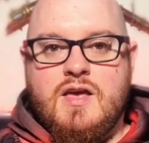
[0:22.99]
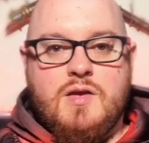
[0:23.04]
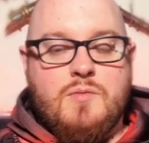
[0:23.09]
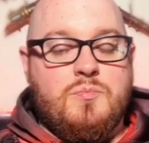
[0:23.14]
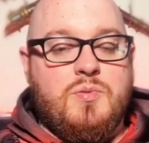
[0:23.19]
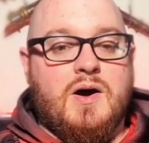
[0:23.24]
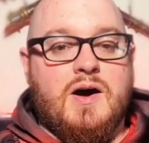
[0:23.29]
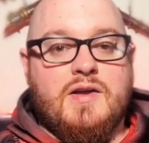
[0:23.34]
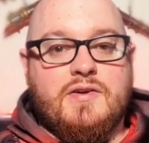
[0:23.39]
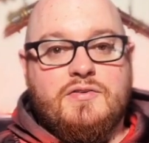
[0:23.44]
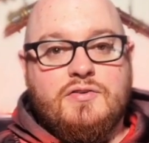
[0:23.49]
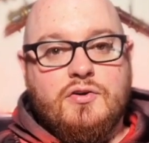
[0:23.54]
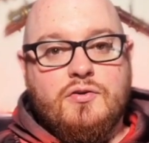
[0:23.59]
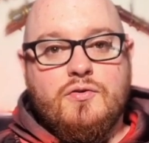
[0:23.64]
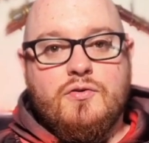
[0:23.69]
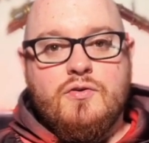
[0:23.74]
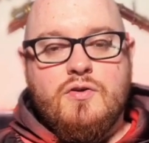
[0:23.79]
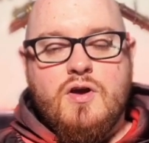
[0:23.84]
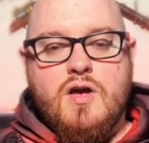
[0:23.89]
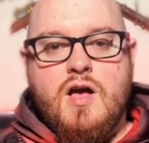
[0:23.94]
In part
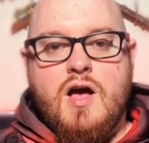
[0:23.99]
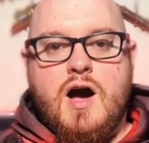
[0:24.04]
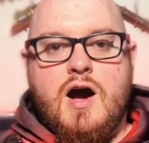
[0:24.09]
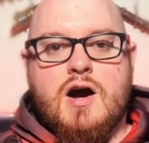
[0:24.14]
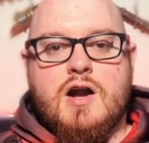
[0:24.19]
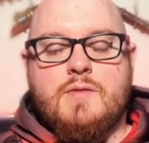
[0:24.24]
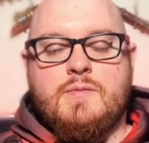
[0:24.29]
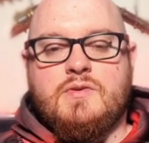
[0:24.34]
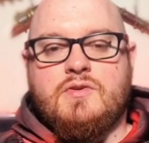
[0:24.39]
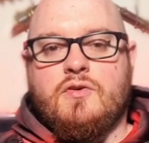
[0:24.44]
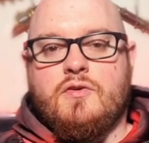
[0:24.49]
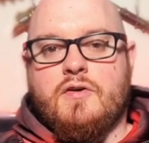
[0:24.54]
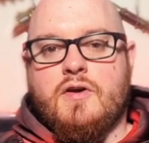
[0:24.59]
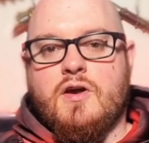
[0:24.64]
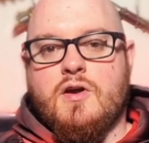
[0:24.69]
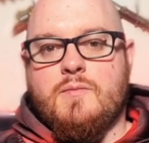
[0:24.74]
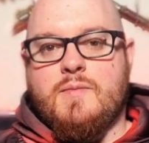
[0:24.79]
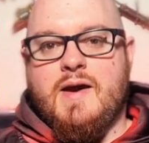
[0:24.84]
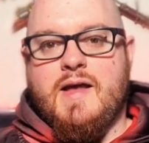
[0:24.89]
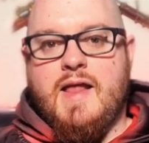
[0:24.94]
2, I'm going to be
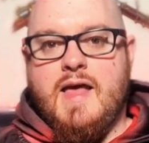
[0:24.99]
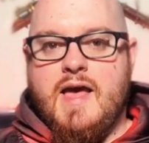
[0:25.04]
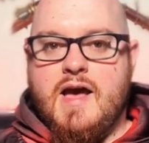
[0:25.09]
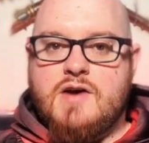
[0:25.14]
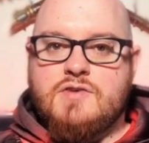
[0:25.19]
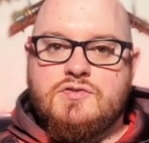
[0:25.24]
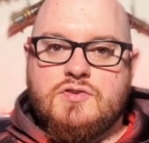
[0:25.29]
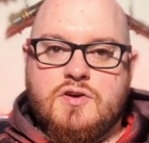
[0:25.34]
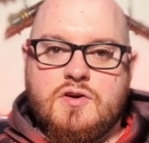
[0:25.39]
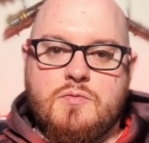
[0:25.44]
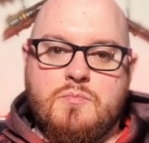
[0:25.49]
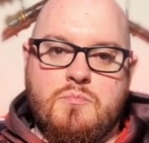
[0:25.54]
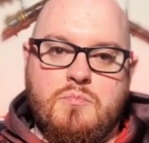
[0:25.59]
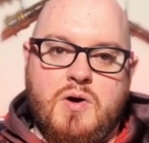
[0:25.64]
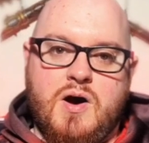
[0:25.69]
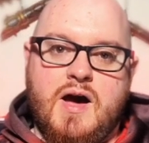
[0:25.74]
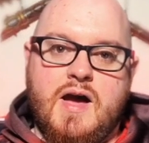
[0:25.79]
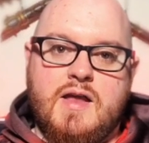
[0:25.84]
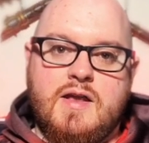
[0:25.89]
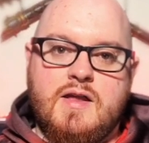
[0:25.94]
talking about how to
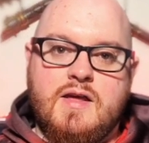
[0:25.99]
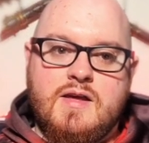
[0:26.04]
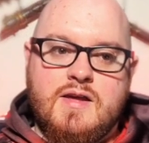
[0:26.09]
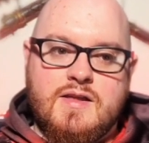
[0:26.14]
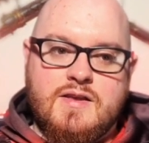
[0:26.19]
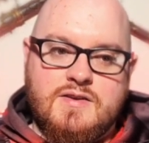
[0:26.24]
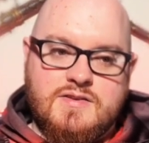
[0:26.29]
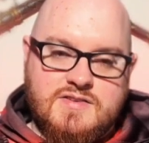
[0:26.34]
combine